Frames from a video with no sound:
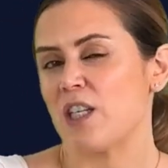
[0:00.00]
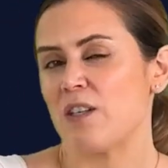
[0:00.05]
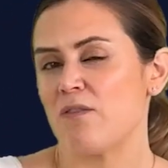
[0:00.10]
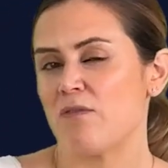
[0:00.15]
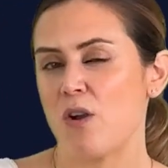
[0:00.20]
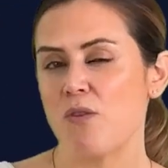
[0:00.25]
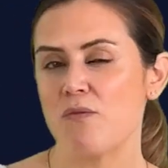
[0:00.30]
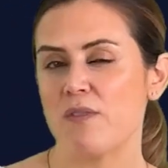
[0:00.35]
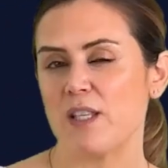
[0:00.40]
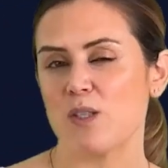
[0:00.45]

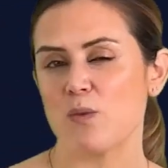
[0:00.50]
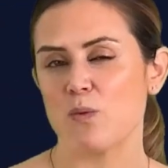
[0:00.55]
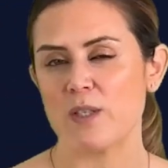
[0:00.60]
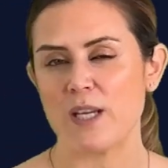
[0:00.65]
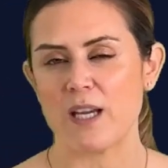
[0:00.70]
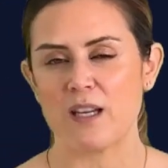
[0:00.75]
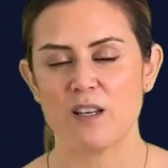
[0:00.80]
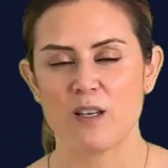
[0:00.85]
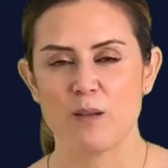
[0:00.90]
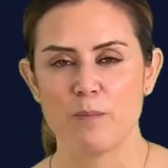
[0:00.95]
wrote this all
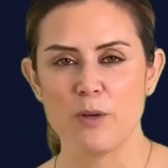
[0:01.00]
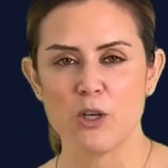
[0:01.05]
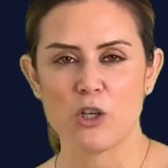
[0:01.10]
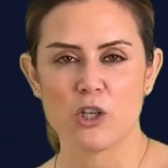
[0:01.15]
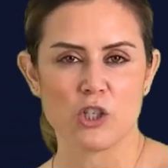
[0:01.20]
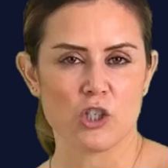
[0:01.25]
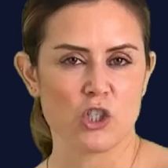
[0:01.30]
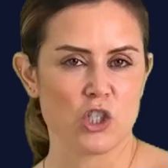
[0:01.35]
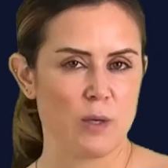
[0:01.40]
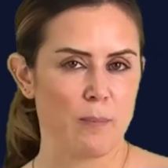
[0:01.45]
down in a book,
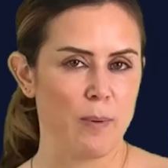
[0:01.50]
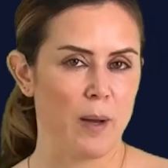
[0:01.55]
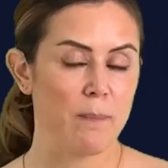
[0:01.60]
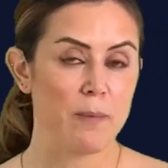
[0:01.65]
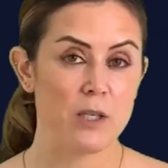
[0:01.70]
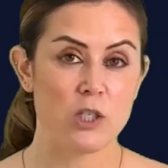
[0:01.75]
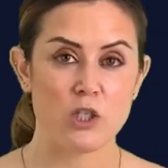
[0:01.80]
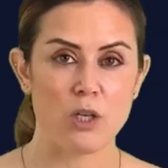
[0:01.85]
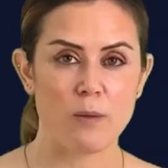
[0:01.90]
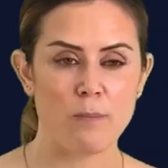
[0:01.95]
and she
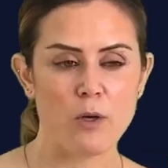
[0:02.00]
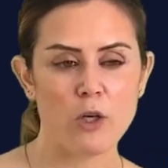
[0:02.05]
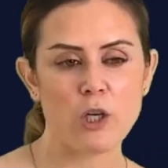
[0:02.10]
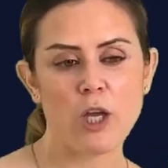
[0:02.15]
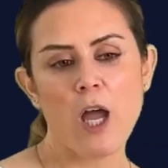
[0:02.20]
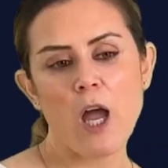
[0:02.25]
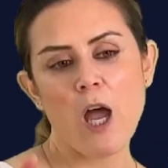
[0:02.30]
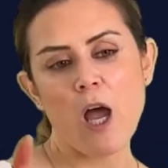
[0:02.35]
published her book.